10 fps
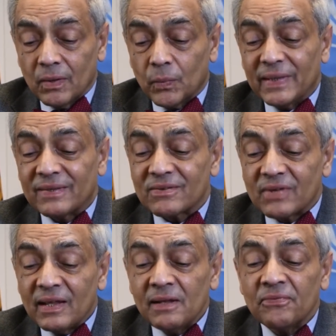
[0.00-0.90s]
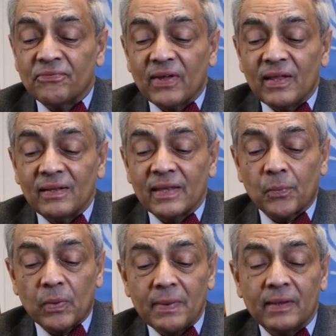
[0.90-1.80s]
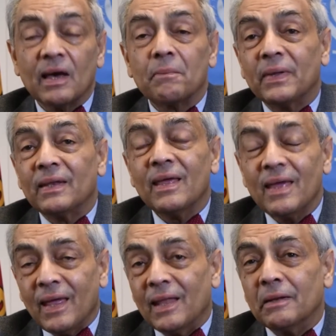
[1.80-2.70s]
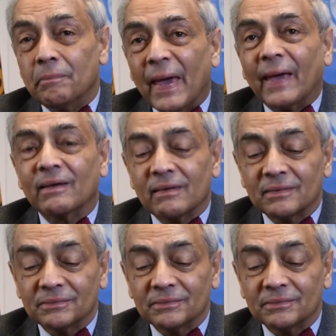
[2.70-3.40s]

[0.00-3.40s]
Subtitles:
we still feel that women are being held back.